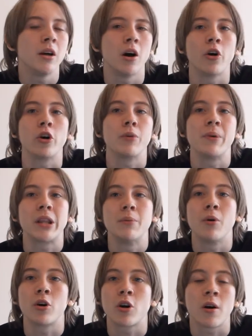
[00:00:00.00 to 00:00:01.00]
are going to make
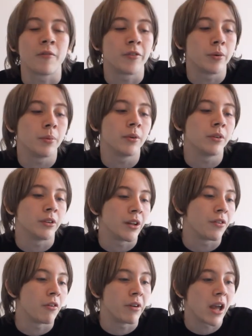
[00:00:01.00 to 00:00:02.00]
them uncomfortable and
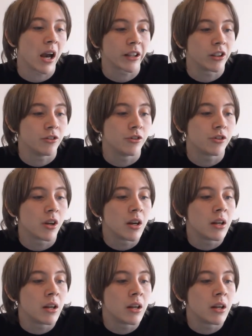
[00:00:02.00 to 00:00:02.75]
get their reactions.